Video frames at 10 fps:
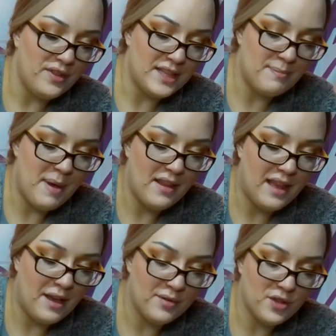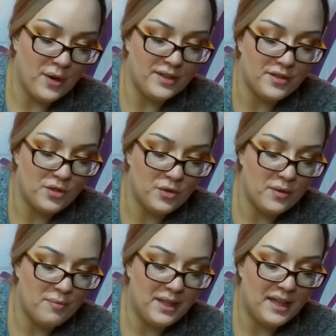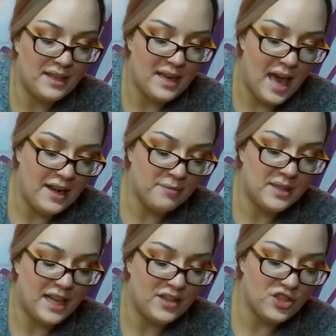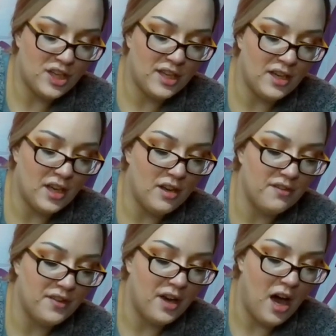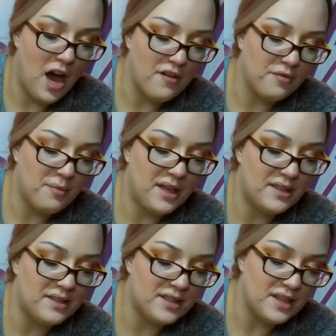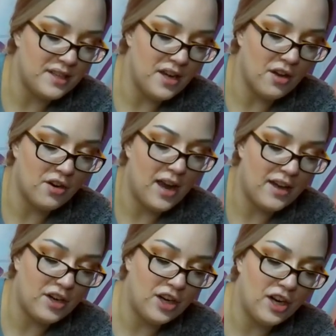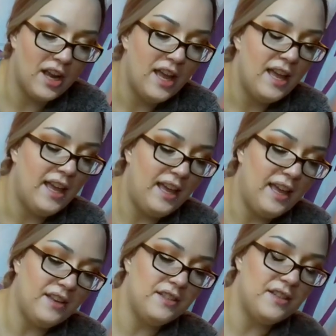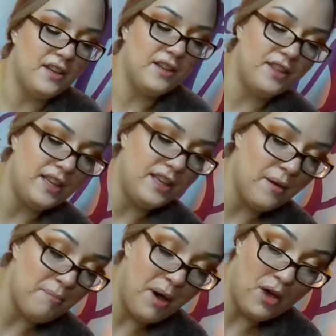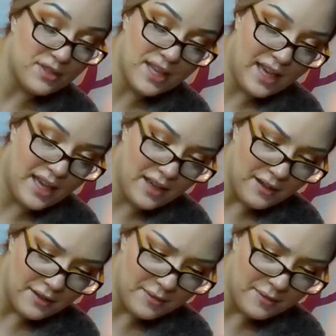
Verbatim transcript: this ballet was going to be an adaptation of Hoffmann's Nutcracker and the Mouse King.